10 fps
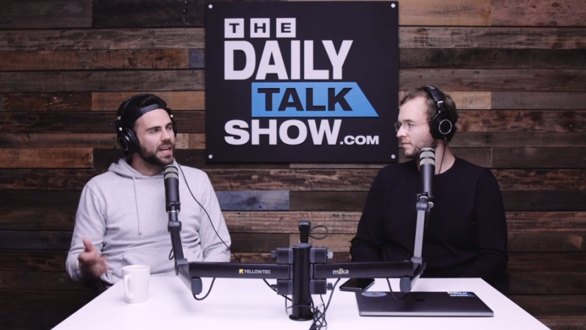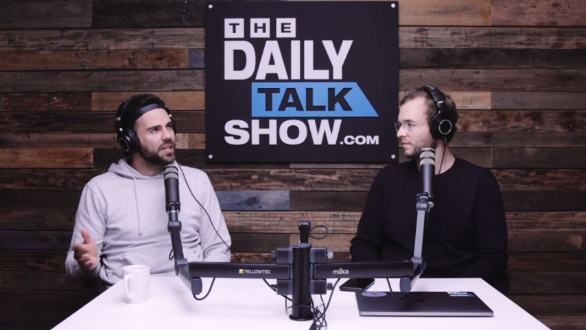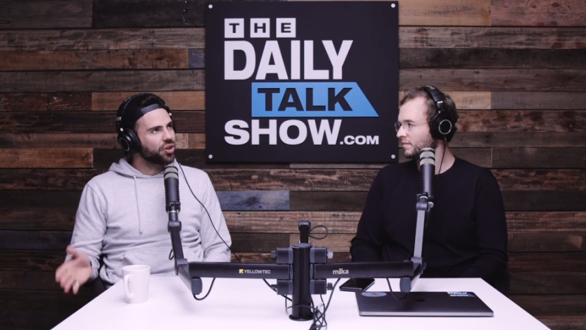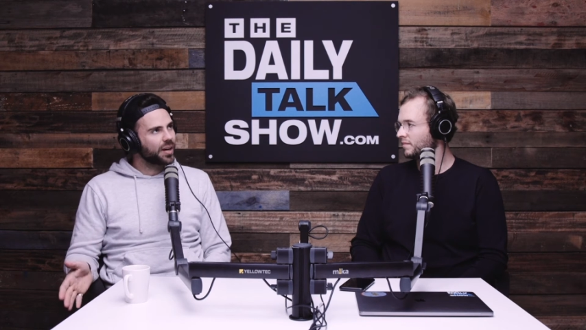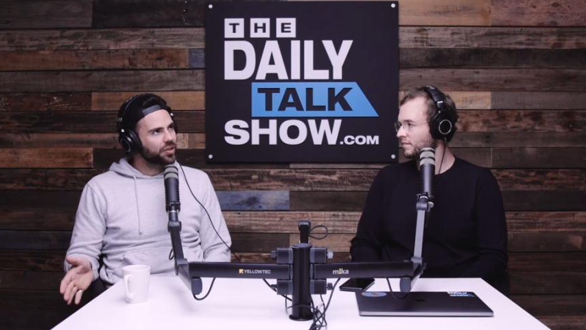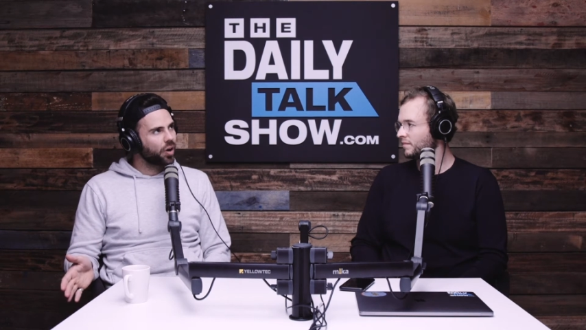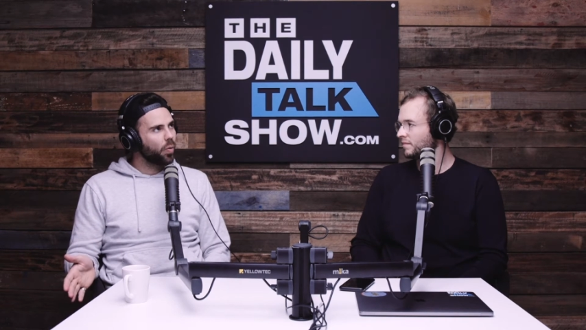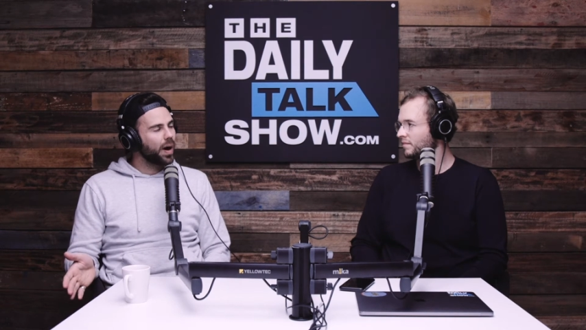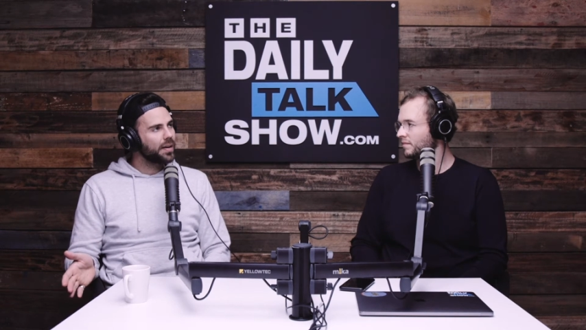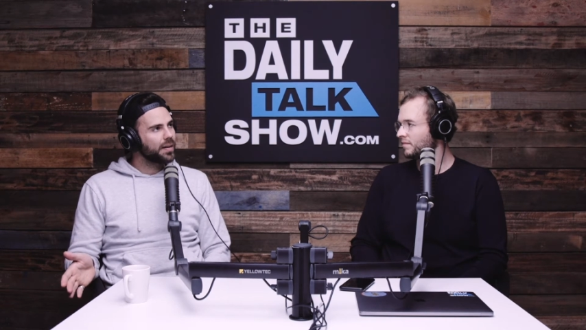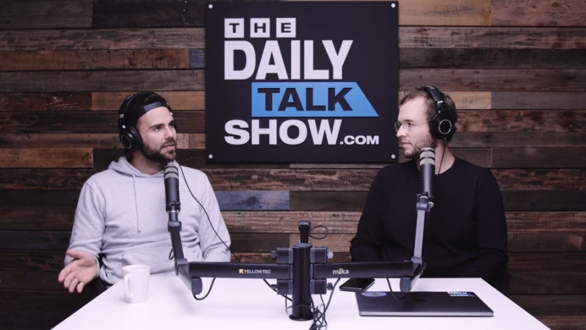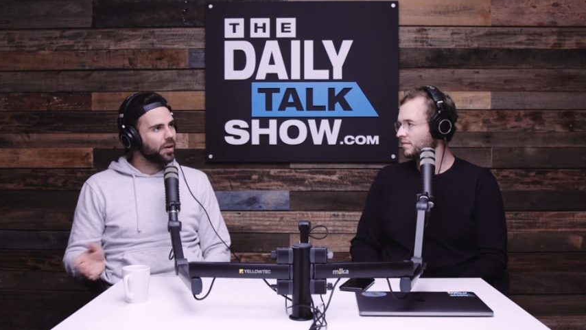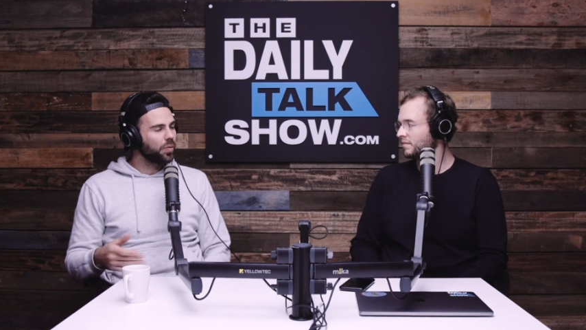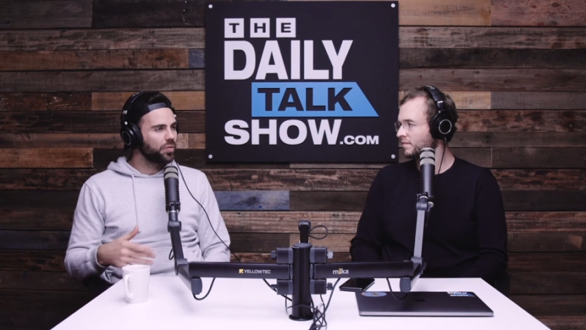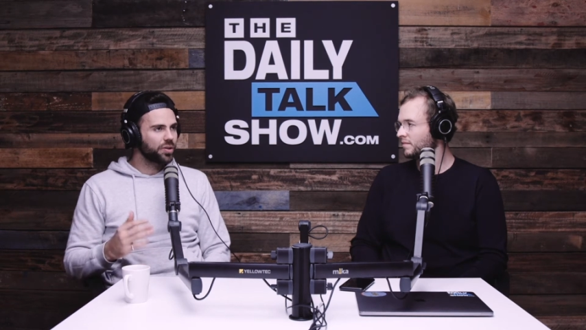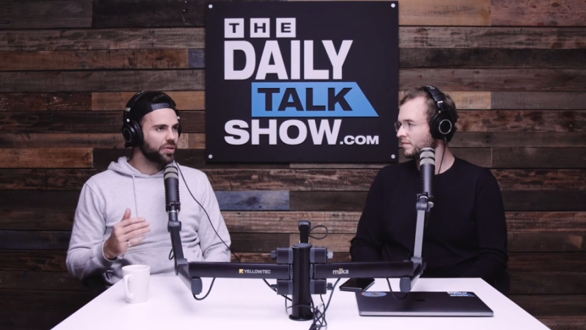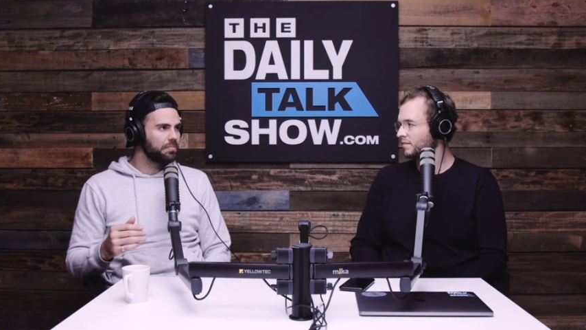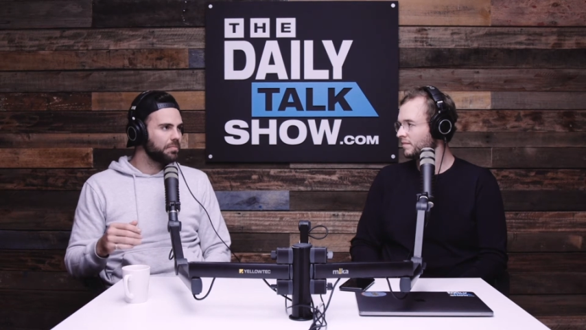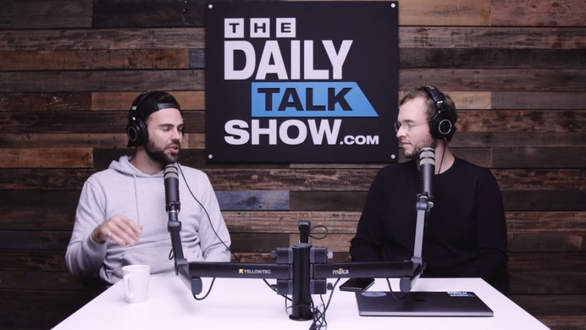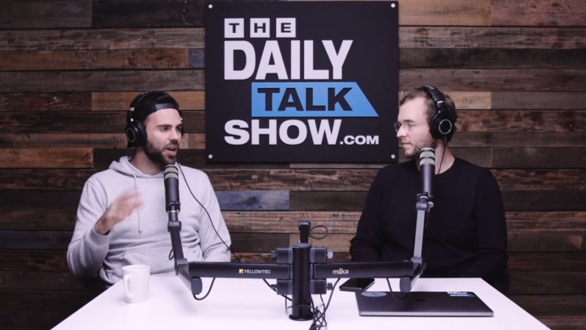Speaker 1: he just got one, and so we're just
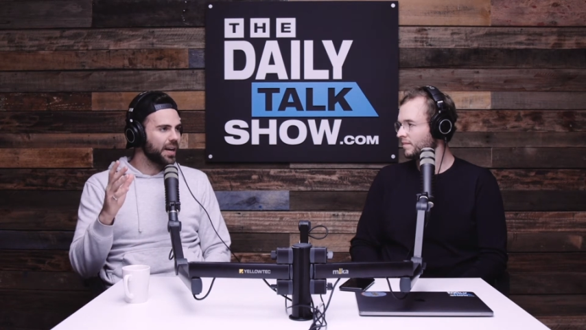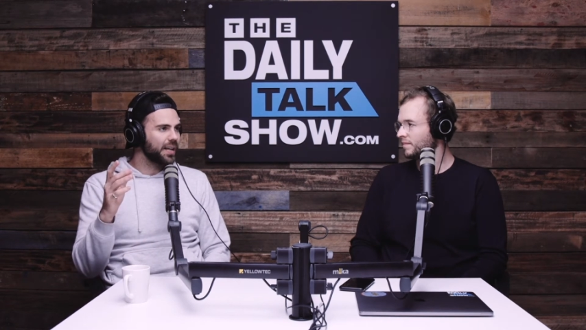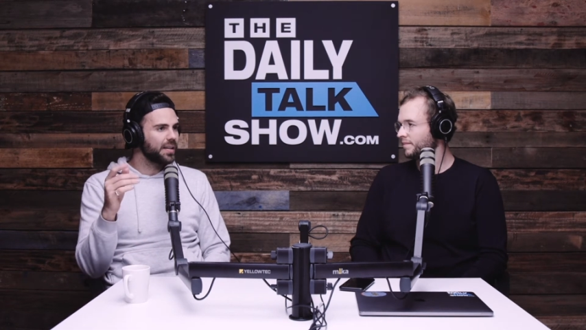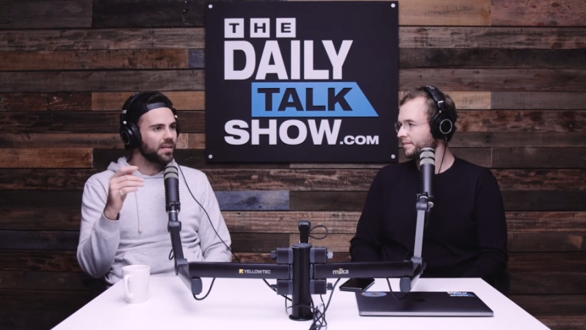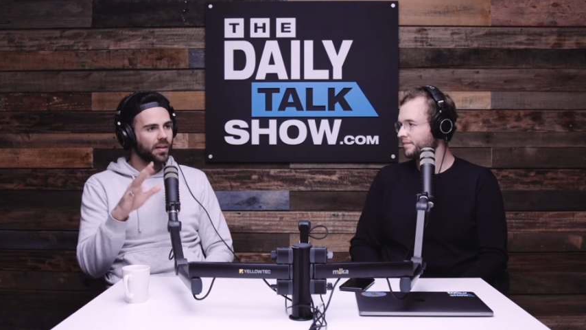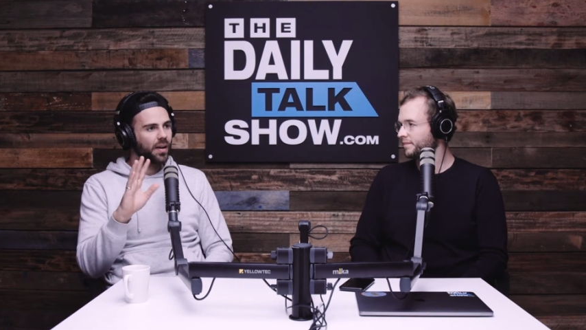chatting and he's like,